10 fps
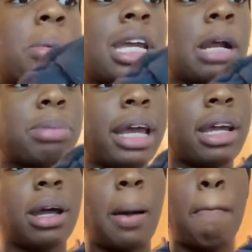get up like
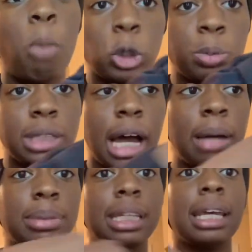multiple
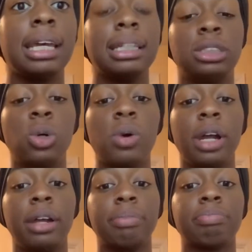times is
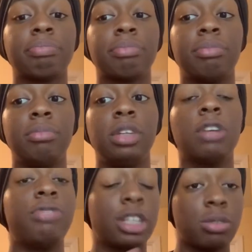during
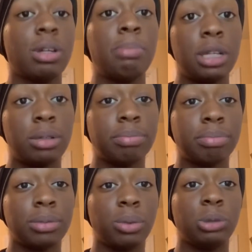your victory meal,
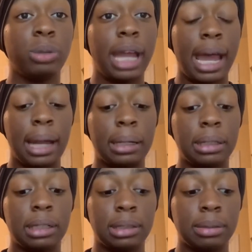which we had
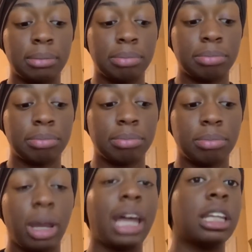
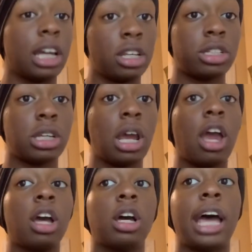lunch
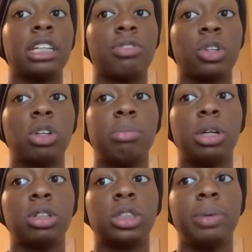as our victory
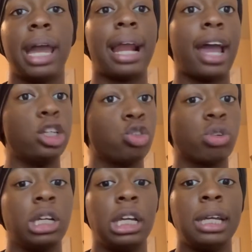meal. So we had ice
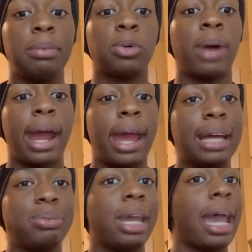cream,
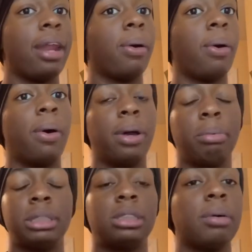crabs, we had it all. It
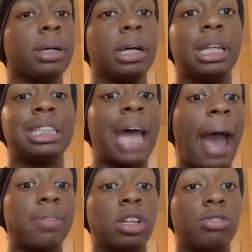was so good. This is
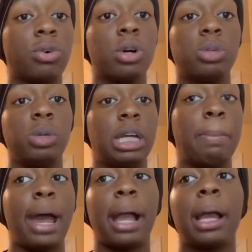after the forge when you get
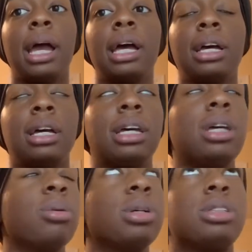back.
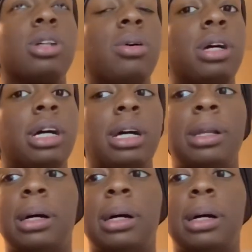It was so good.